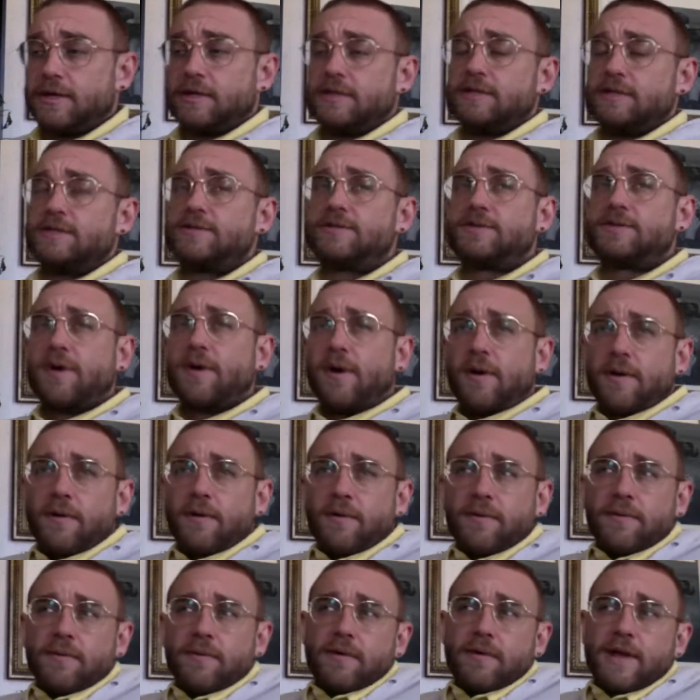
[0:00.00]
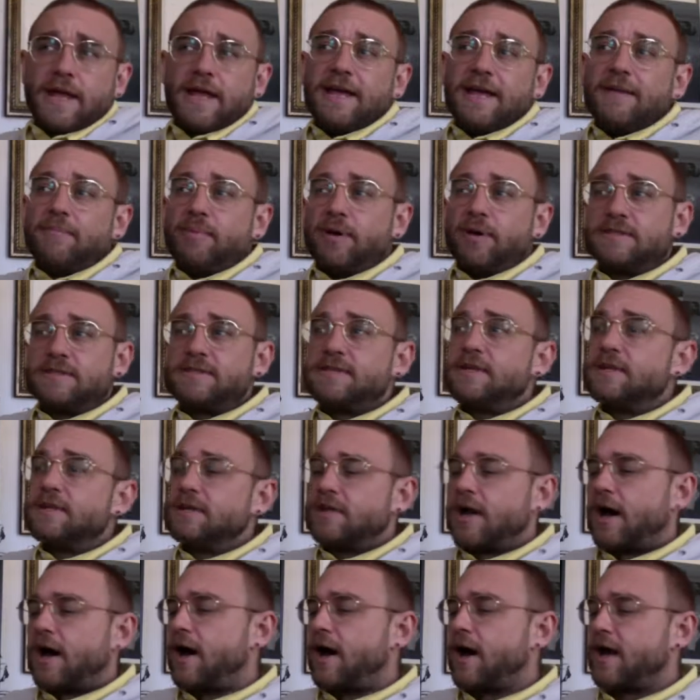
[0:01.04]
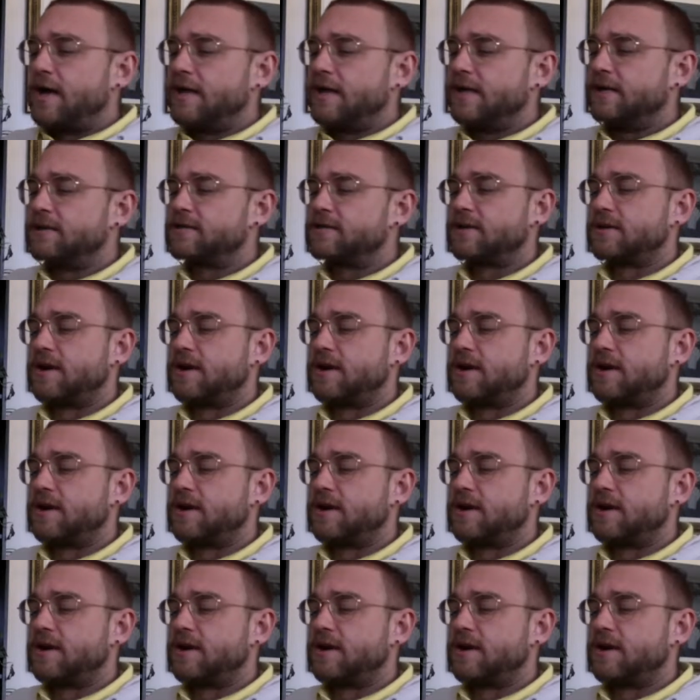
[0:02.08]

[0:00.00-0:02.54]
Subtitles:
So it puts a lot into